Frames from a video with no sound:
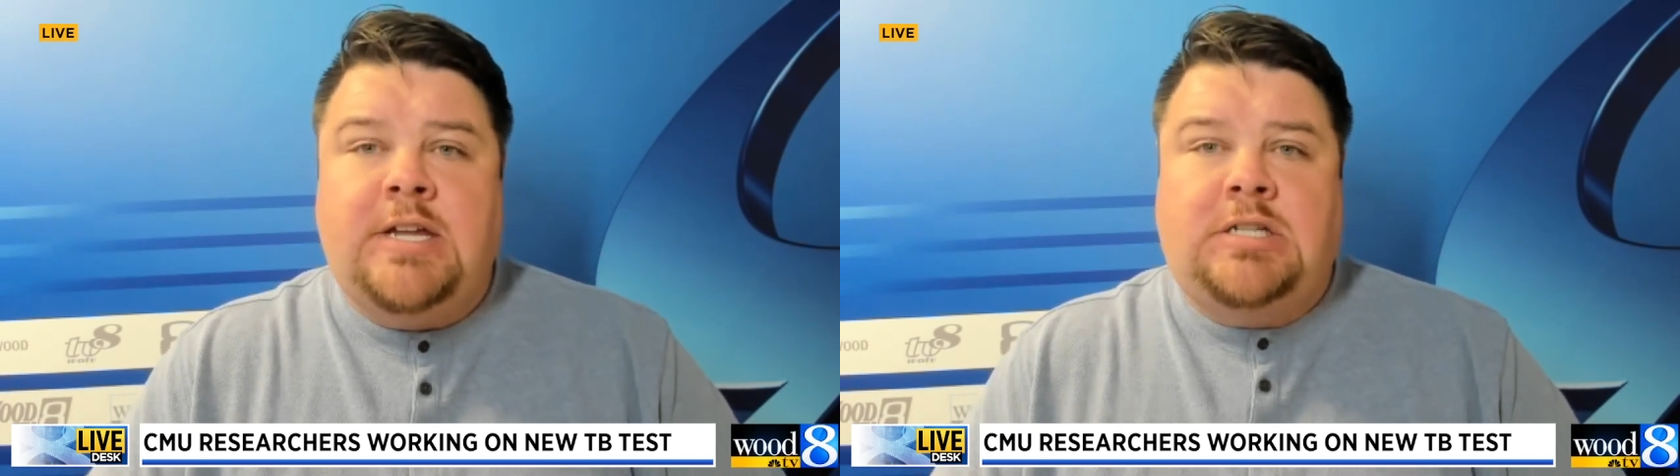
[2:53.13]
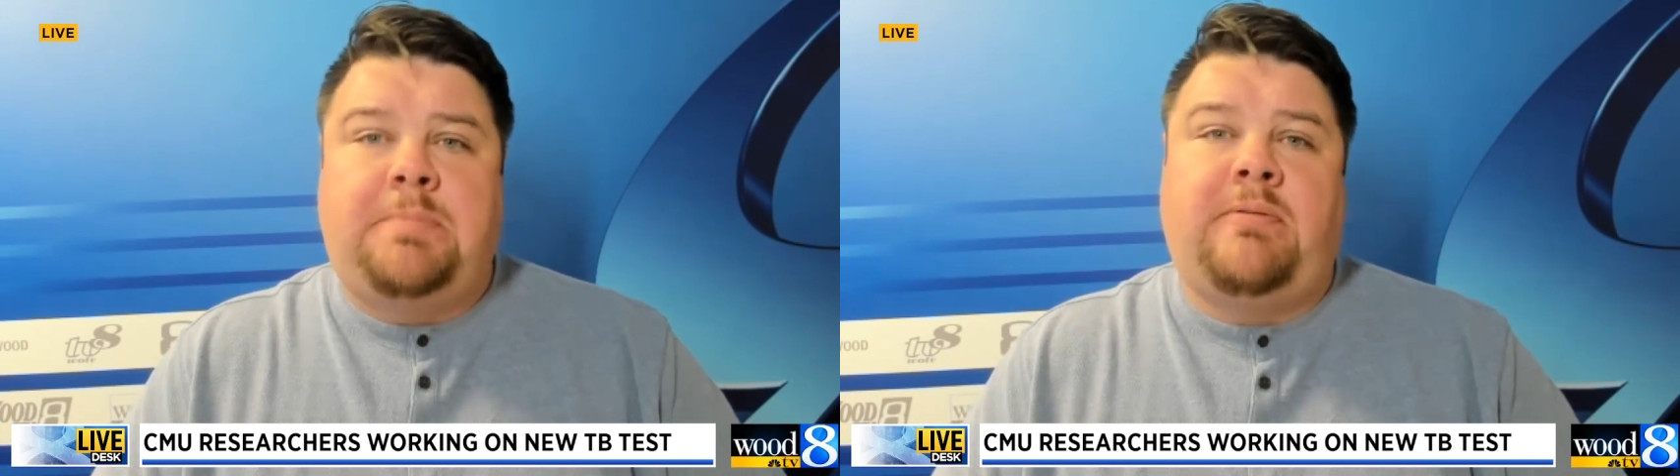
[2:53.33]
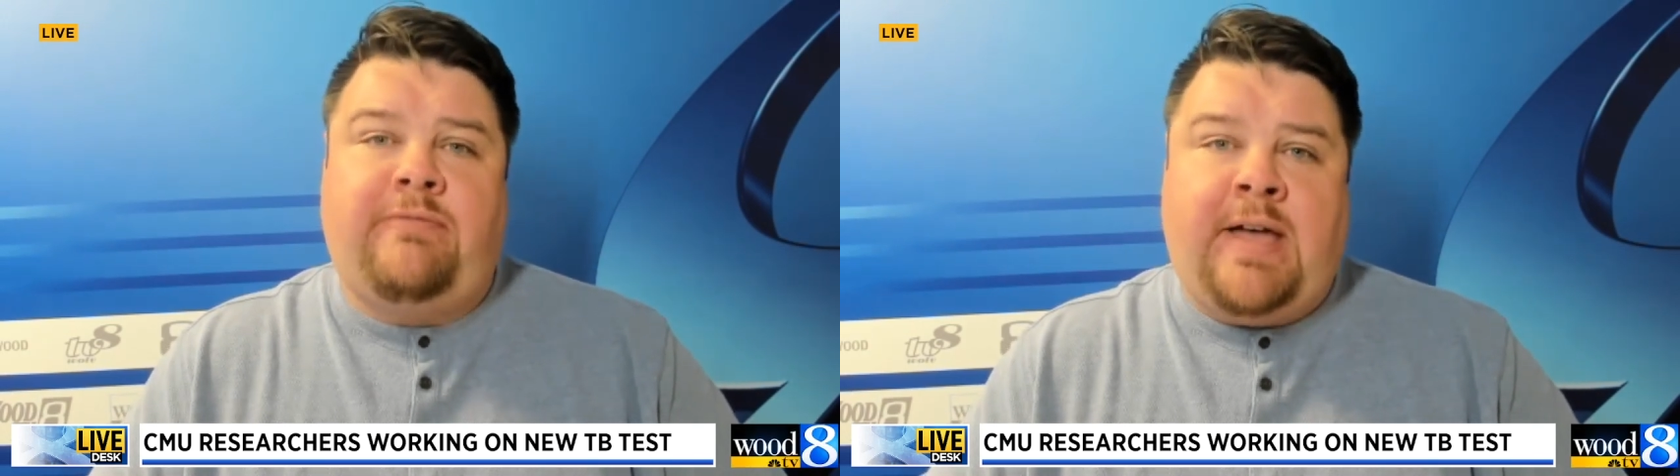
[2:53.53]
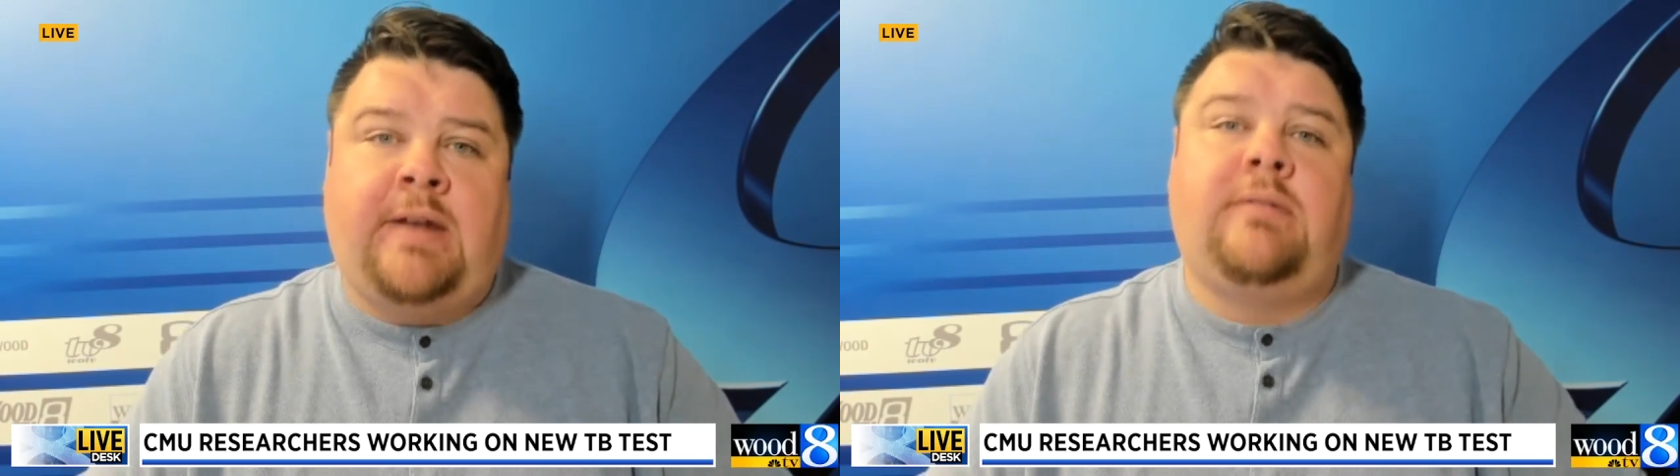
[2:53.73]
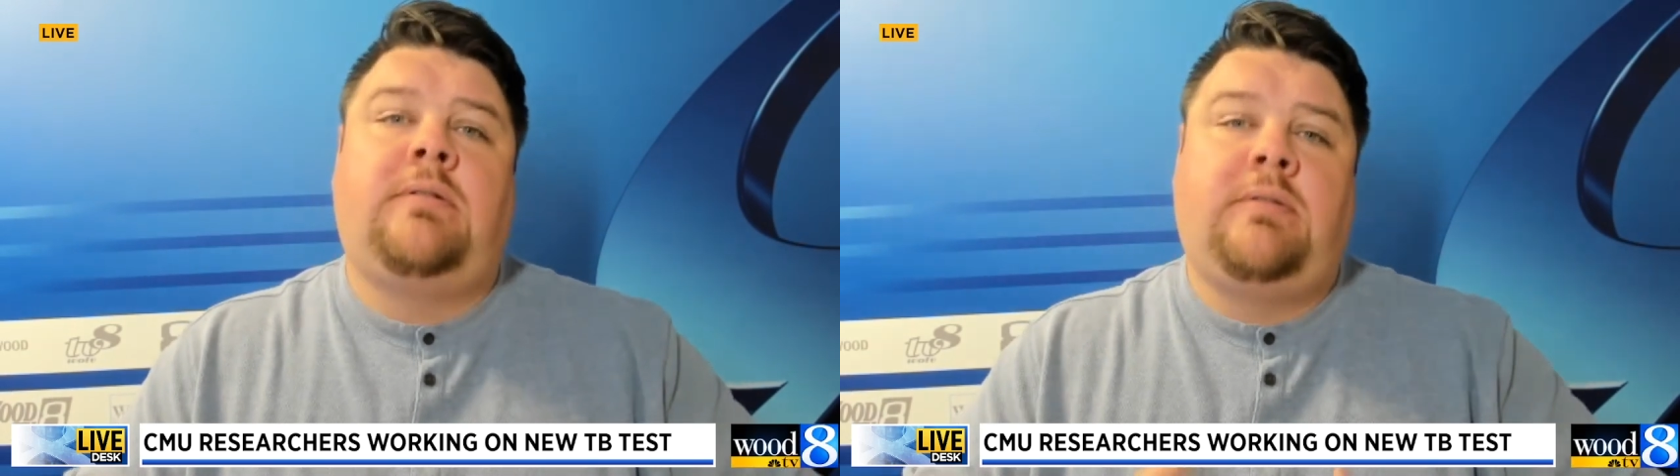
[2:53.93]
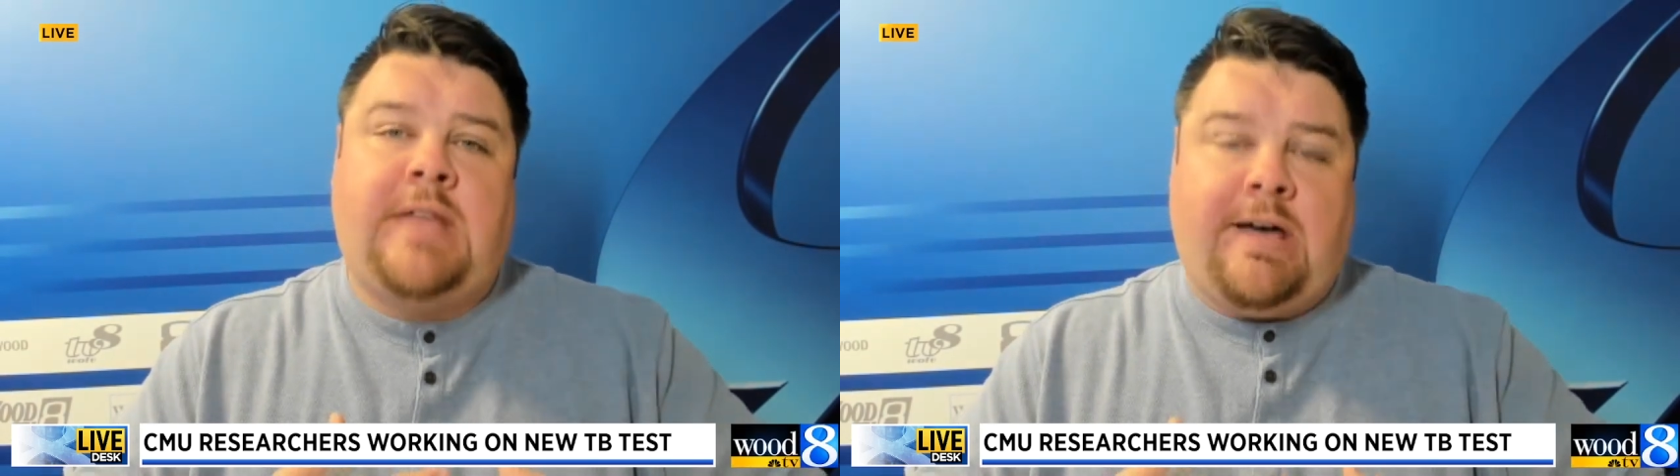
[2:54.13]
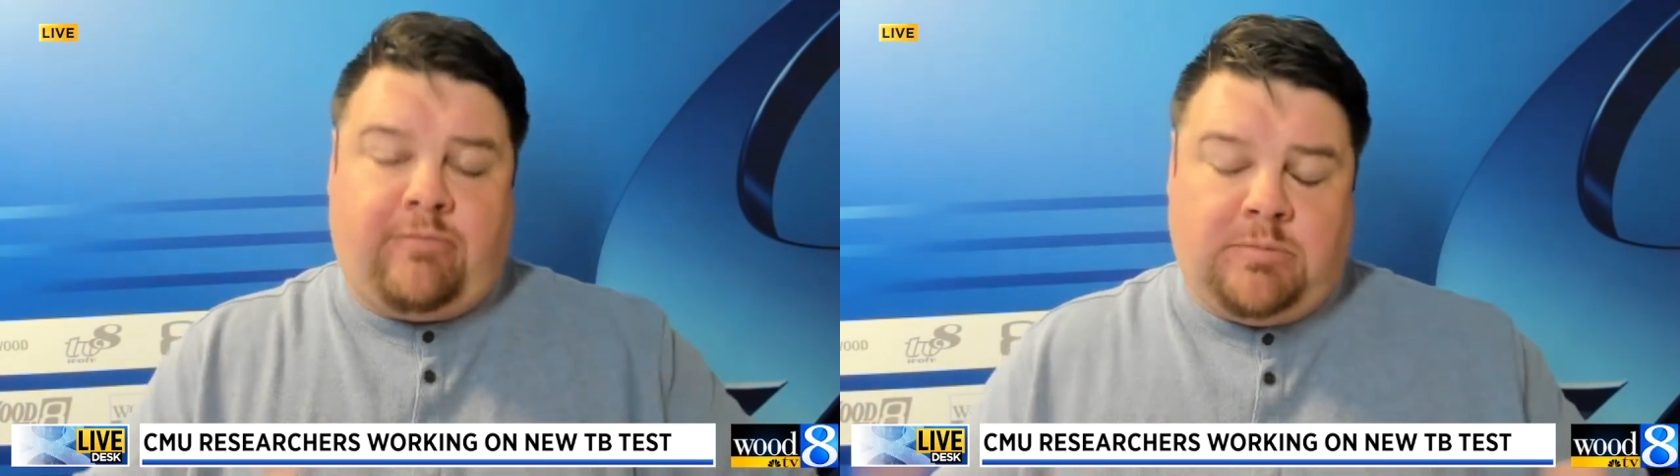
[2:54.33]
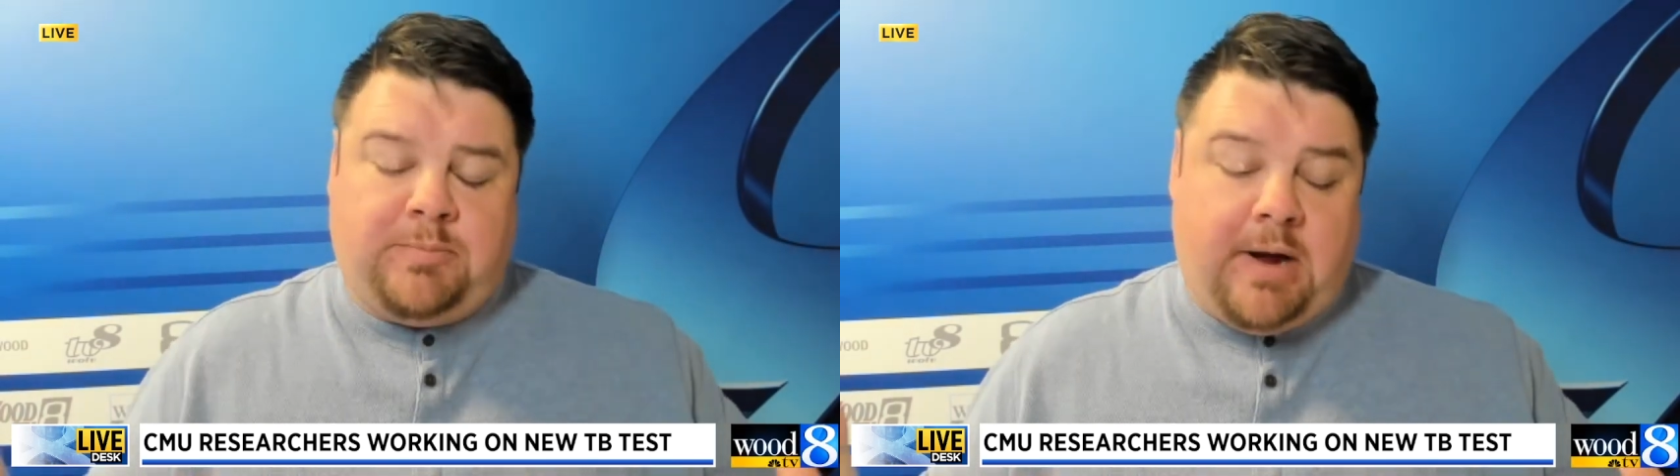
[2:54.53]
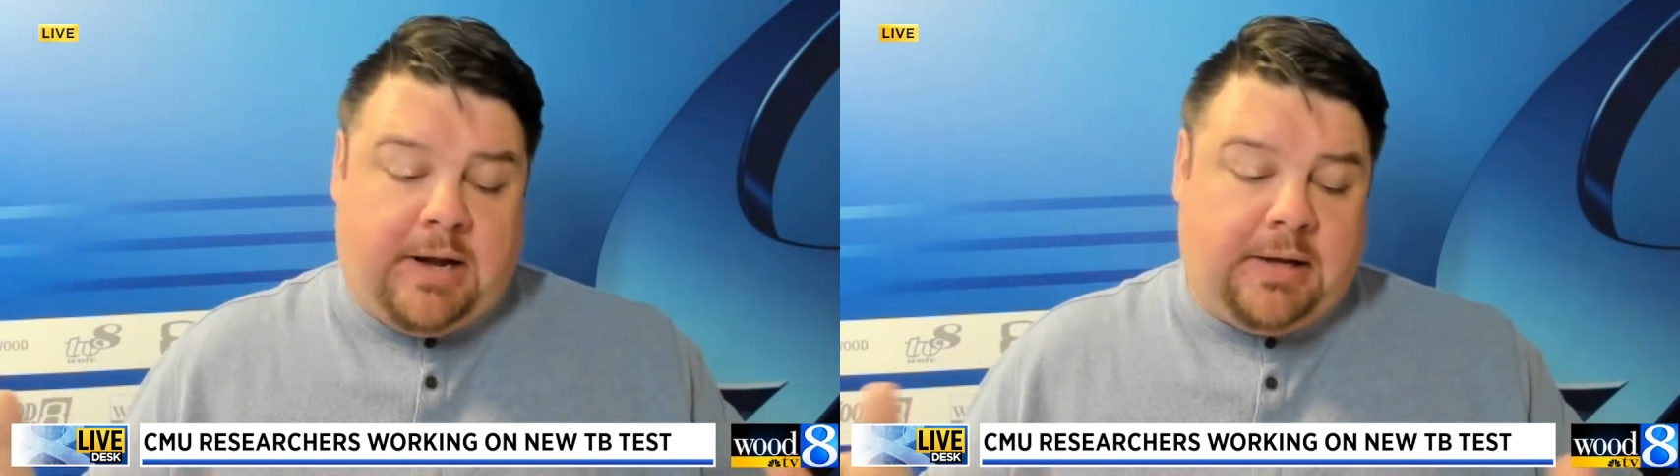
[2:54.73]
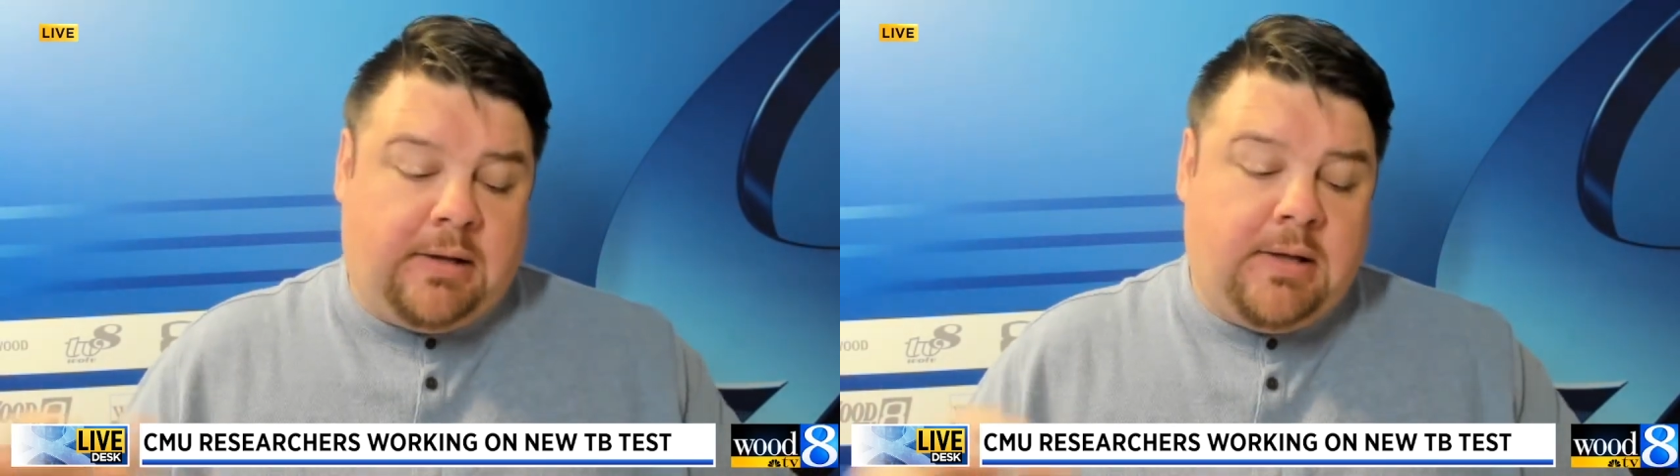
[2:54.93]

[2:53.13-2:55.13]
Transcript: to prevent that from spreading.